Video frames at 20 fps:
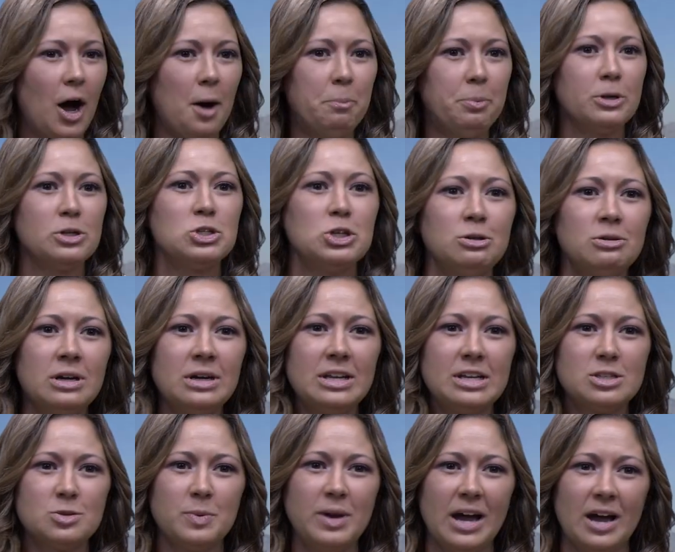
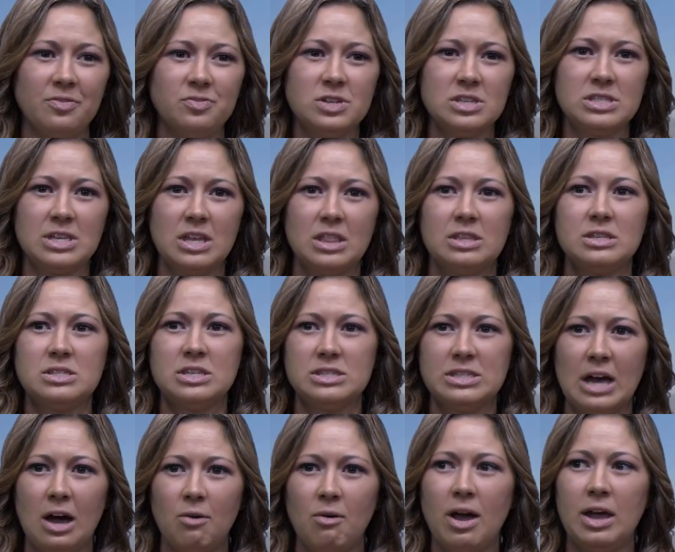opportunities. We have to say, this is
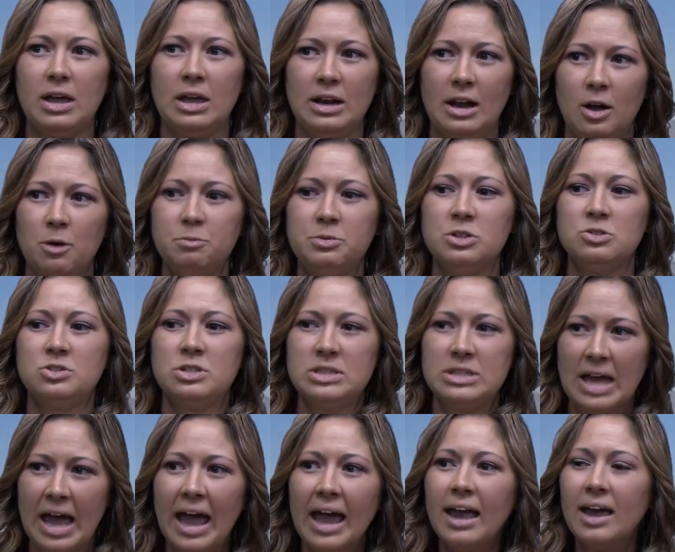how I can help you
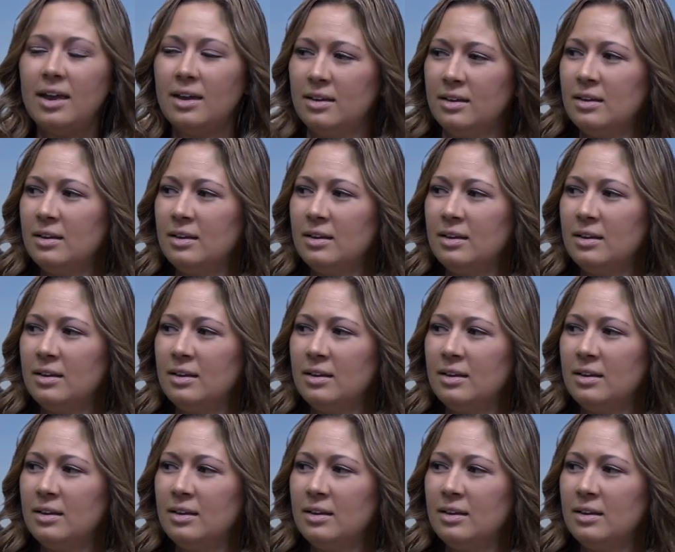today.